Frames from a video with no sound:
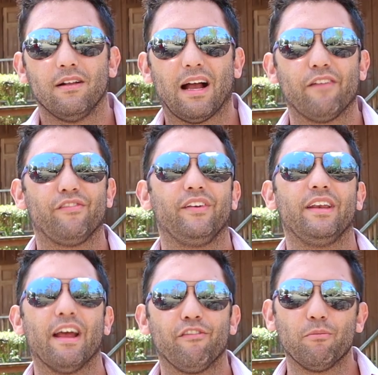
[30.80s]
I've
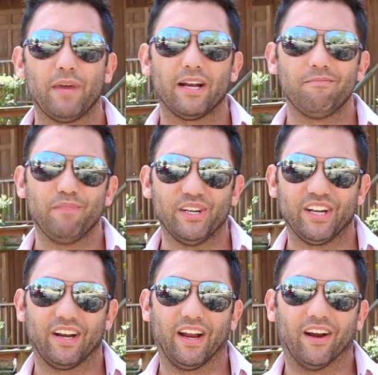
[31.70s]
never met a
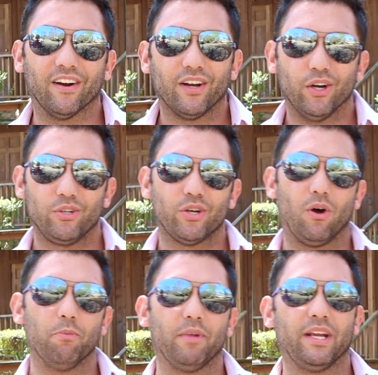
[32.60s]
millionaire who
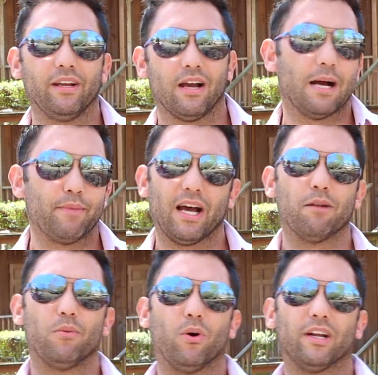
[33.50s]
told me I'm not
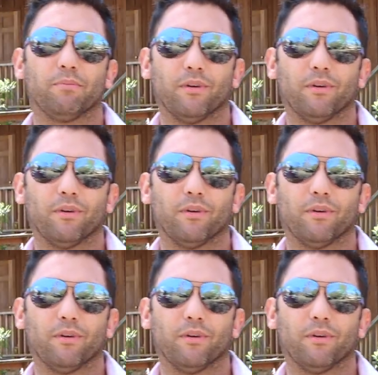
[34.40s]
a morning